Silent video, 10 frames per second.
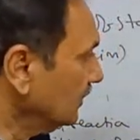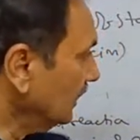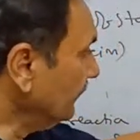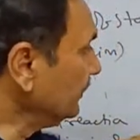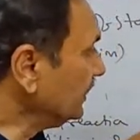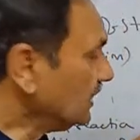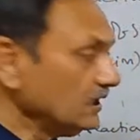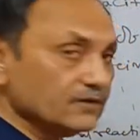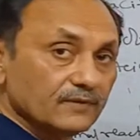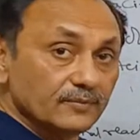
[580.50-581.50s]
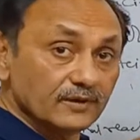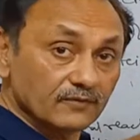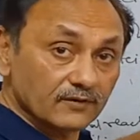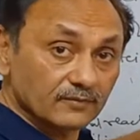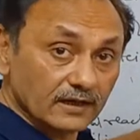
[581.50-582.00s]
Immediately it will be
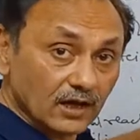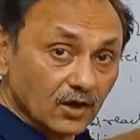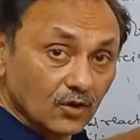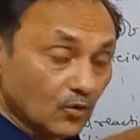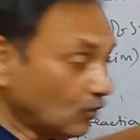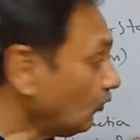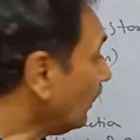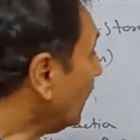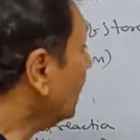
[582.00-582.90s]
engulfed by the ova,